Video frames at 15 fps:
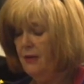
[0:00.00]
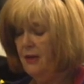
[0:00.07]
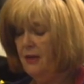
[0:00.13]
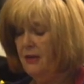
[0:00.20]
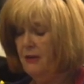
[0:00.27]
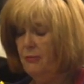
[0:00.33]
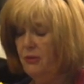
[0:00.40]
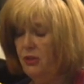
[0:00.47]
And
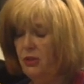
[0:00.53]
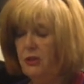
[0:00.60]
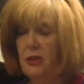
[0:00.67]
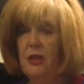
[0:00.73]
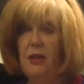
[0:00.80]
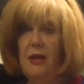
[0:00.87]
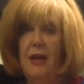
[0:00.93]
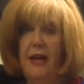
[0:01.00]
then we're just
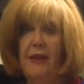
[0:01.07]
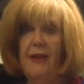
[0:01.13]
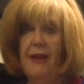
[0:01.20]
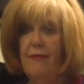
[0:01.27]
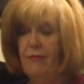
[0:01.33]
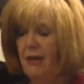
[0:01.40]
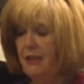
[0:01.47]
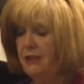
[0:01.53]
going to let
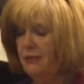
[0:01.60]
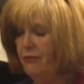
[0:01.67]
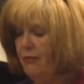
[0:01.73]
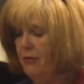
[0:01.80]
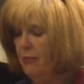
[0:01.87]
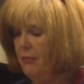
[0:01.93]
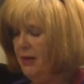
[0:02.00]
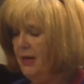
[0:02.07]
that rest for
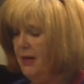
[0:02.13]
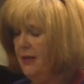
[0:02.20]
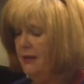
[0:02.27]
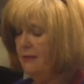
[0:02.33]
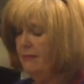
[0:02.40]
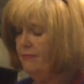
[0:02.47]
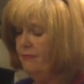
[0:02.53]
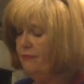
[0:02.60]
a
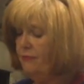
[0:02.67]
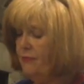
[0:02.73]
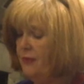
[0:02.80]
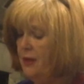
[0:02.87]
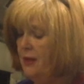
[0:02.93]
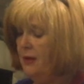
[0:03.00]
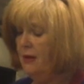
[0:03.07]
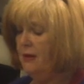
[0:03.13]
minute
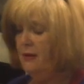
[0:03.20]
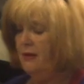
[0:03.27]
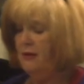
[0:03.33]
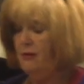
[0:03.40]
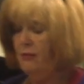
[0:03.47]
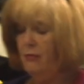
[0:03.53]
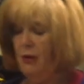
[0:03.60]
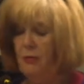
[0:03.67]

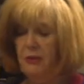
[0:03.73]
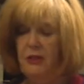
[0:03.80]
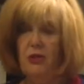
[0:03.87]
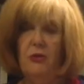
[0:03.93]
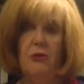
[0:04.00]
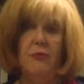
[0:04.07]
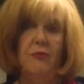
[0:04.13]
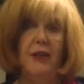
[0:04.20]
while we
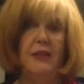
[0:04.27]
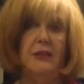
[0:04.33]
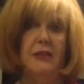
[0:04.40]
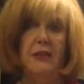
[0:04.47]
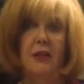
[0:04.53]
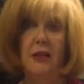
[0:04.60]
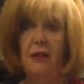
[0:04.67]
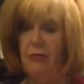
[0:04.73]
do the rest
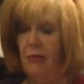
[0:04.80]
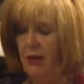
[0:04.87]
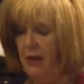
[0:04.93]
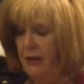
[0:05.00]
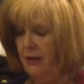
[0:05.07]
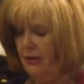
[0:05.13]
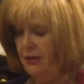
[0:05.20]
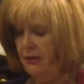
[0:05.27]
of the
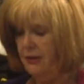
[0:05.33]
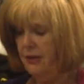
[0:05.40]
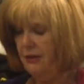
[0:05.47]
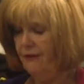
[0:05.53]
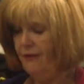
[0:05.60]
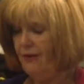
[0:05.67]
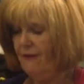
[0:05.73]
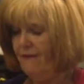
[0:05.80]
ingredients. It's
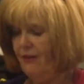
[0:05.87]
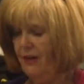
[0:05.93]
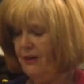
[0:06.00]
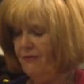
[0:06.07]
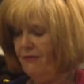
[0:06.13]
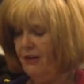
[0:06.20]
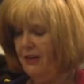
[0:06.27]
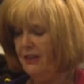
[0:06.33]
very
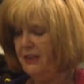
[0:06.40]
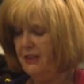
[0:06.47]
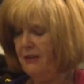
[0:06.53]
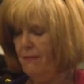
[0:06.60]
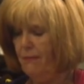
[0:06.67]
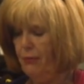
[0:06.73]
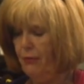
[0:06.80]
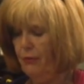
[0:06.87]

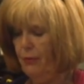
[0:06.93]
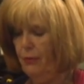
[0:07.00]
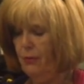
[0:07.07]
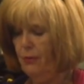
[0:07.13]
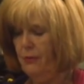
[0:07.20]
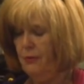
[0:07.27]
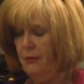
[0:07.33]
simple.